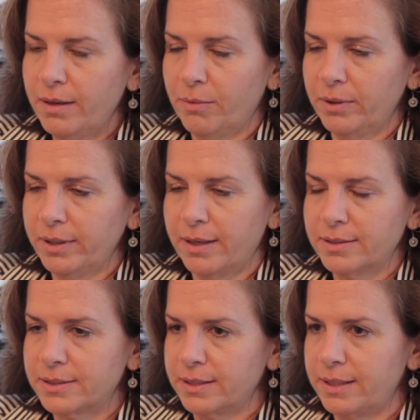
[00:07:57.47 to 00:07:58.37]
I really
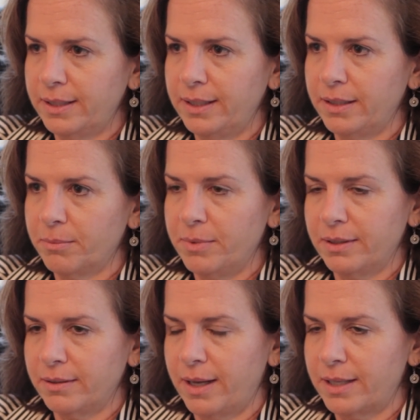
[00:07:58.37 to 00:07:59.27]
honestly think, I mean,
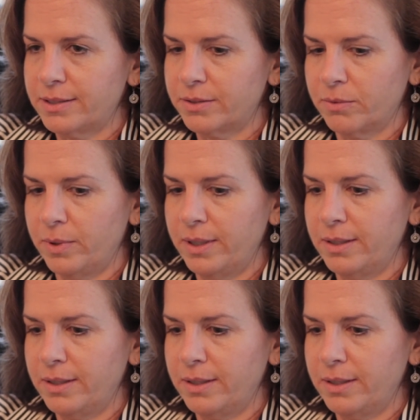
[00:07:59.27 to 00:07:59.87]
the less we